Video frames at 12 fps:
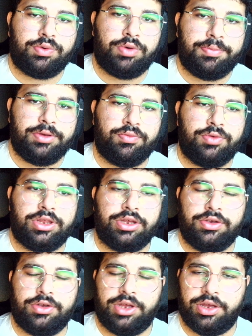weapon with a
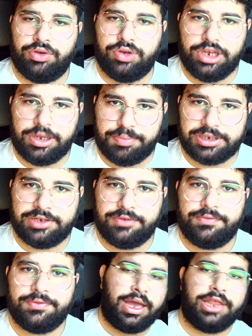unique
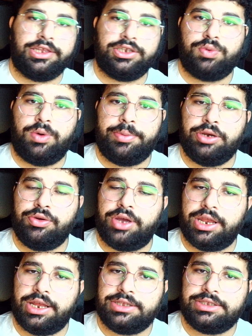passive, and this weapon you
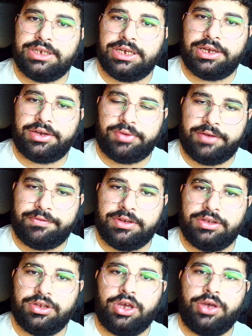cannot craft
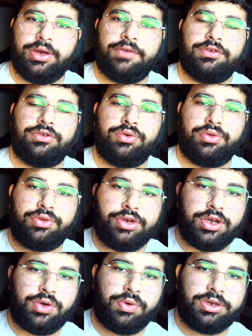it. You have to do
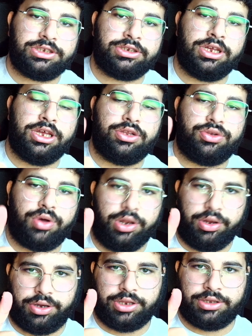3 quests to
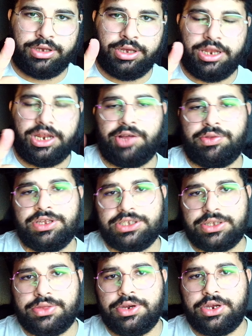unlock it. Now these
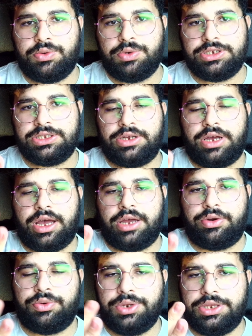3 quests are
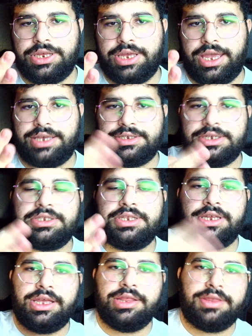already
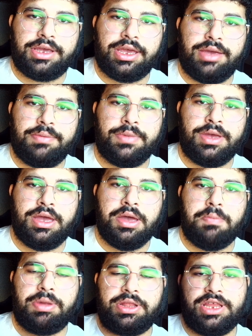existing in the game,
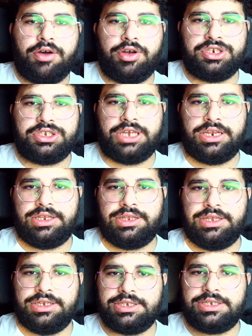but now I just added
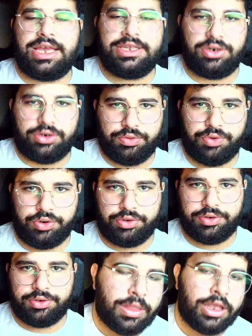this as a reward.
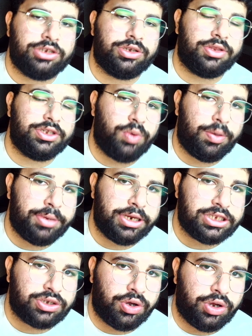So this weapon
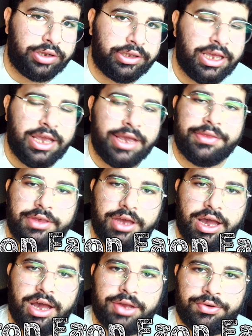is called the
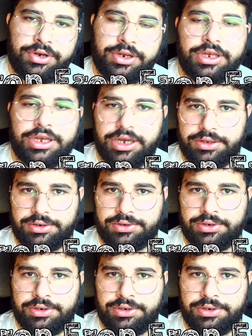Iron Eater.